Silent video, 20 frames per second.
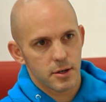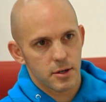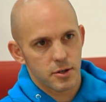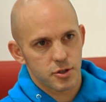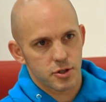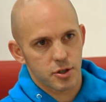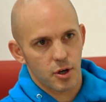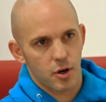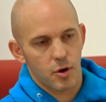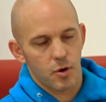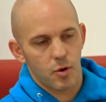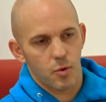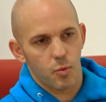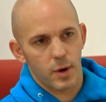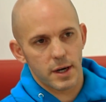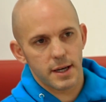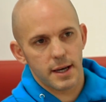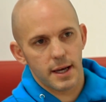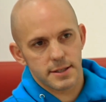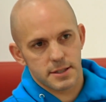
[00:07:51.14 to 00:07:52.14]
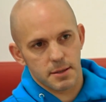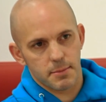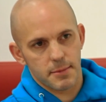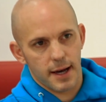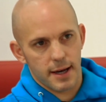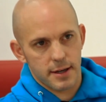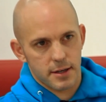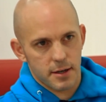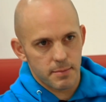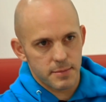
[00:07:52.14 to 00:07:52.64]
So one day some
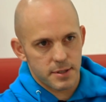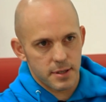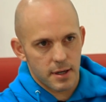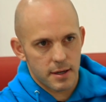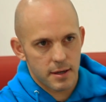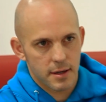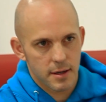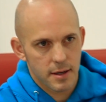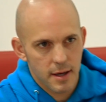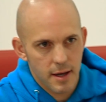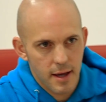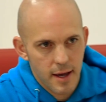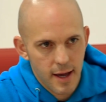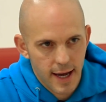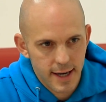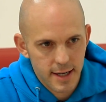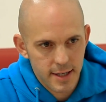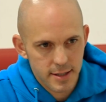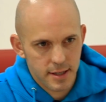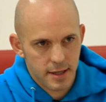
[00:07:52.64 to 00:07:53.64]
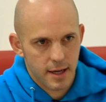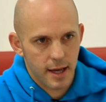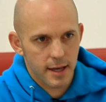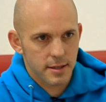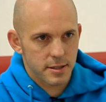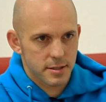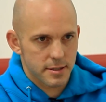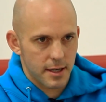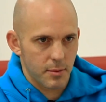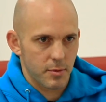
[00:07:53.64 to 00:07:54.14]
guy comes in and he's like, hey,
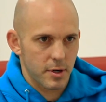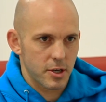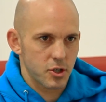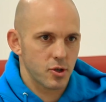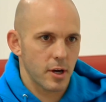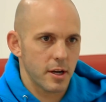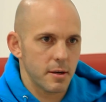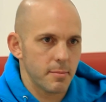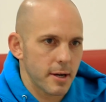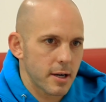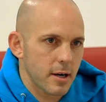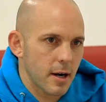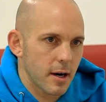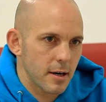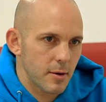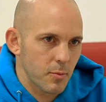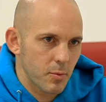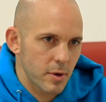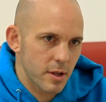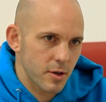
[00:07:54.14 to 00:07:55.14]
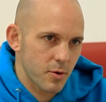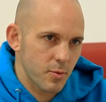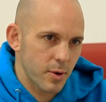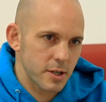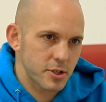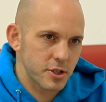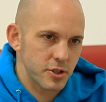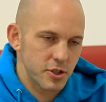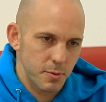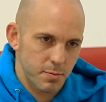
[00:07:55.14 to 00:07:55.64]
listen, I want to trade my car. And one of the
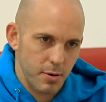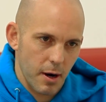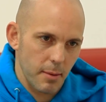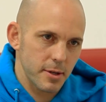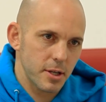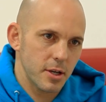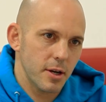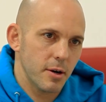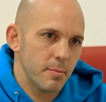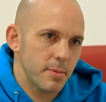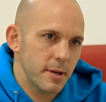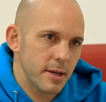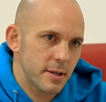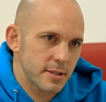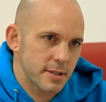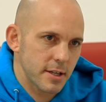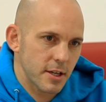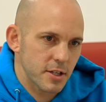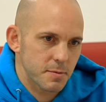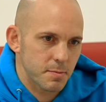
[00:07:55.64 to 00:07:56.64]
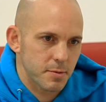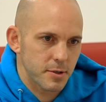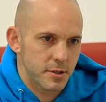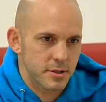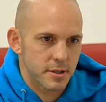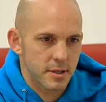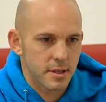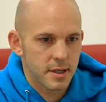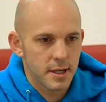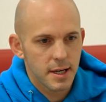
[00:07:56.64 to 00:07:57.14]
questions you probably know being a
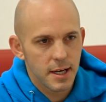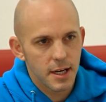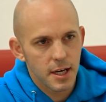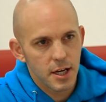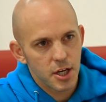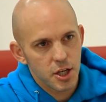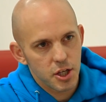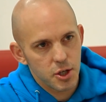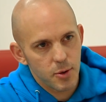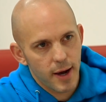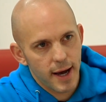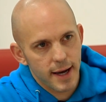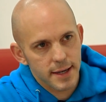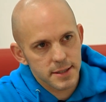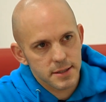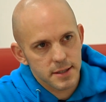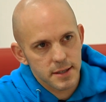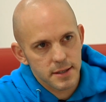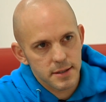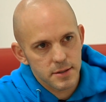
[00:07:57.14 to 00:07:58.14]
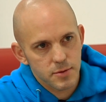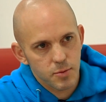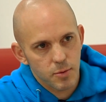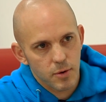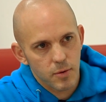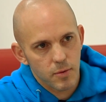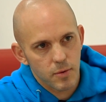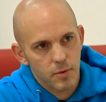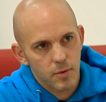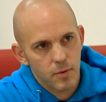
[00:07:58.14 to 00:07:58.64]
salesperson, you ask is,
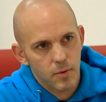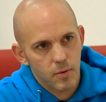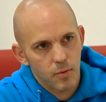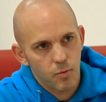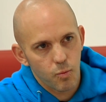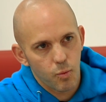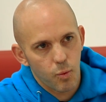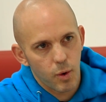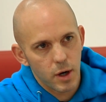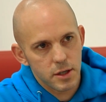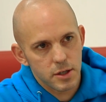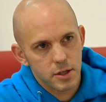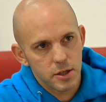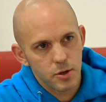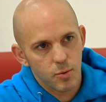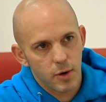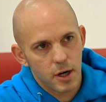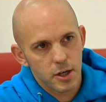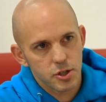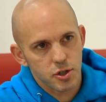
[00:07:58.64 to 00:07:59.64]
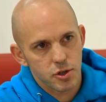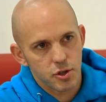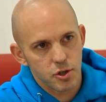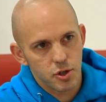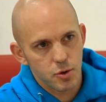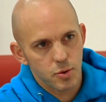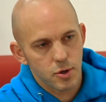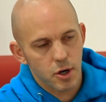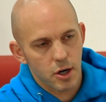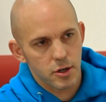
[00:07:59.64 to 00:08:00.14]
well, what do you want your
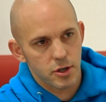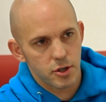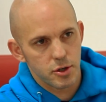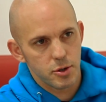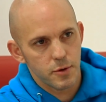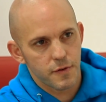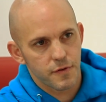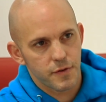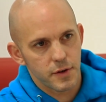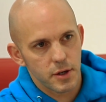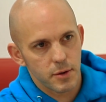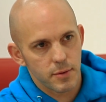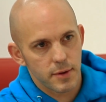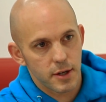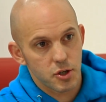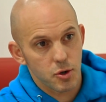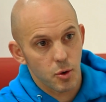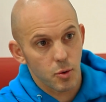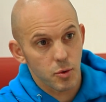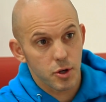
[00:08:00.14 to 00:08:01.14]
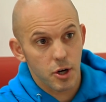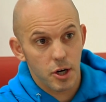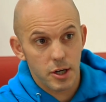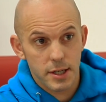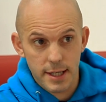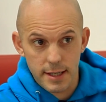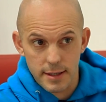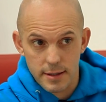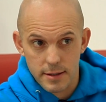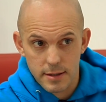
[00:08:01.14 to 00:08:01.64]
new car to do for you that your old car
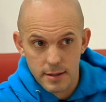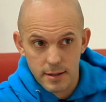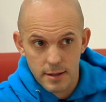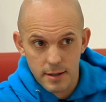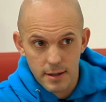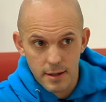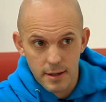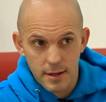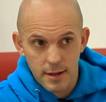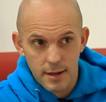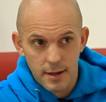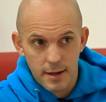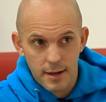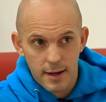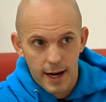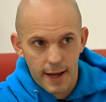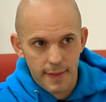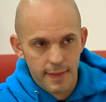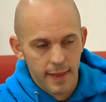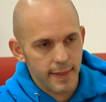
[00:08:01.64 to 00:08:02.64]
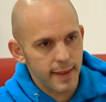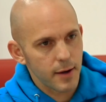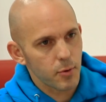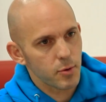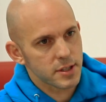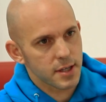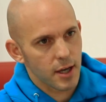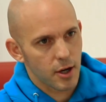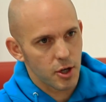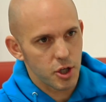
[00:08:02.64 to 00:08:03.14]
didn't? And then they
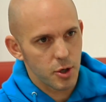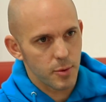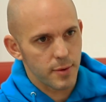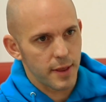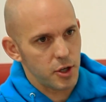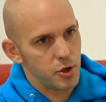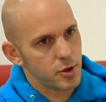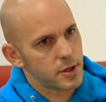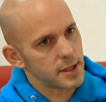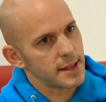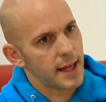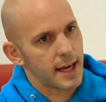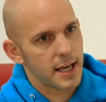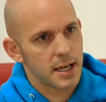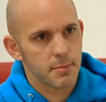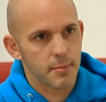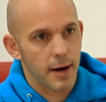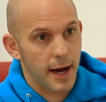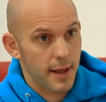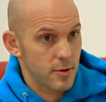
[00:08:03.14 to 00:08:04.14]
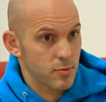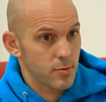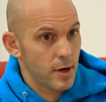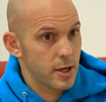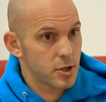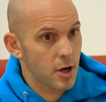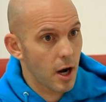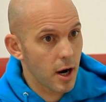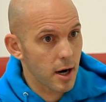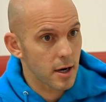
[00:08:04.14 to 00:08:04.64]
will tell you, then you can land them on the
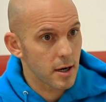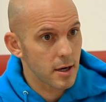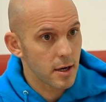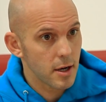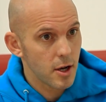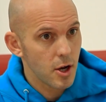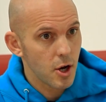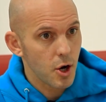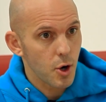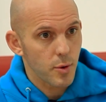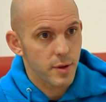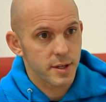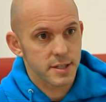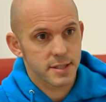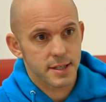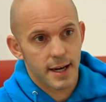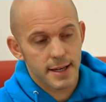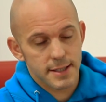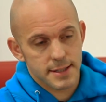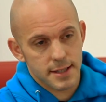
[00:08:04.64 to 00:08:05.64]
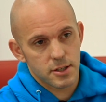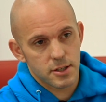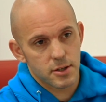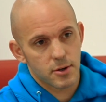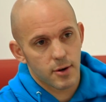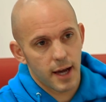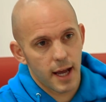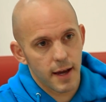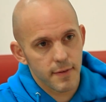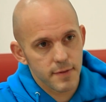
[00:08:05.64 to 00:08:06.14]
right car. This guy you
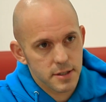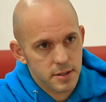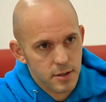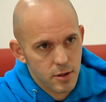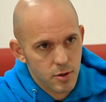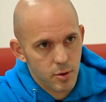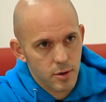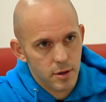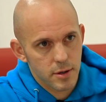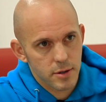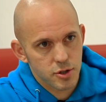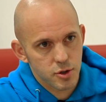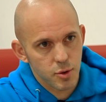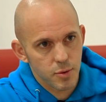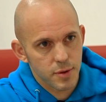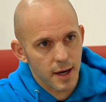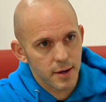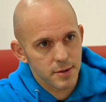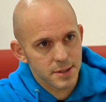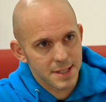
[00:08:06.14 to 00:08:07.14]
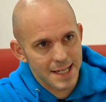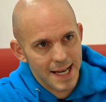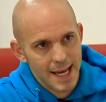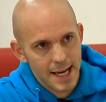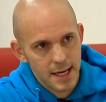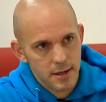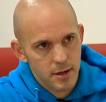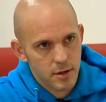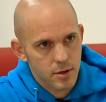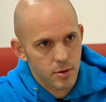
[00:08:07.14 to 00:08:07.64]
know, I have this Accord, it's
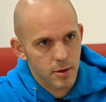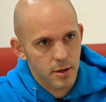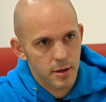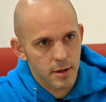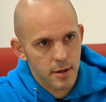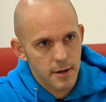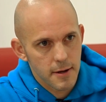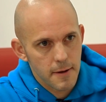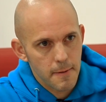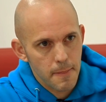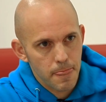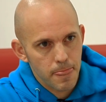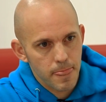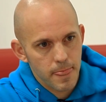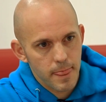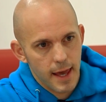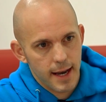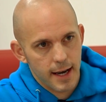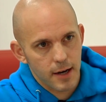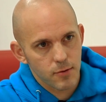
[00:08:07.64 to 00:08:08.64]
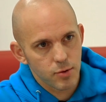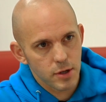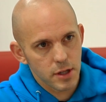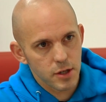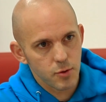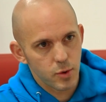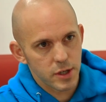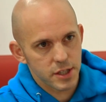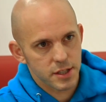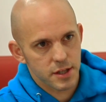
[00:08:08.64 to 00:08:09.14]
2008 Accord, and I
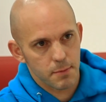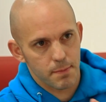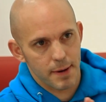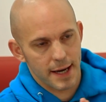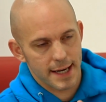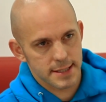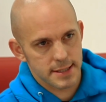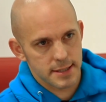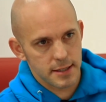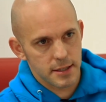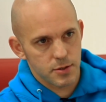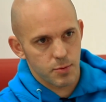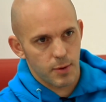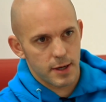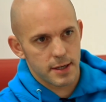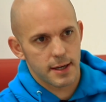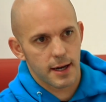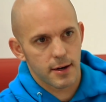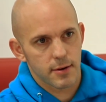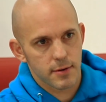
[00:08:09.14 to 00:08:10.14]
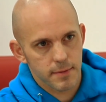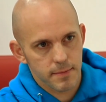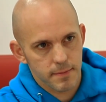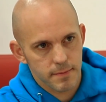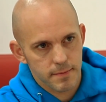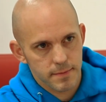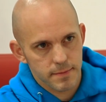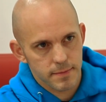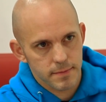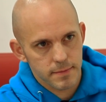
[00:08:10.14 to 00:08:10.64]
really wish the back seats went down.
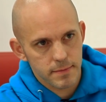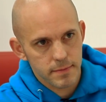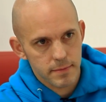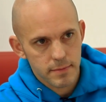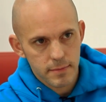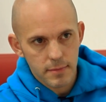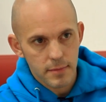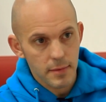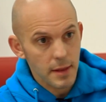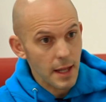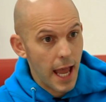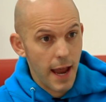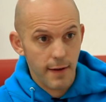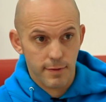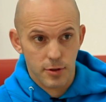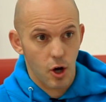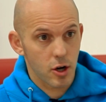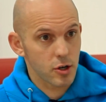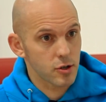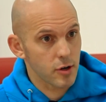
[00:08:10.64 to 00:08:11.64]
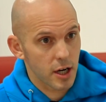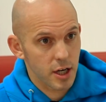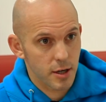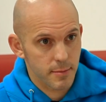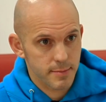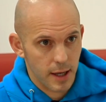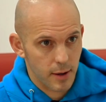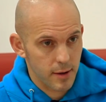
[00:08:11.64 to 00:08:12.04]
I have longer items,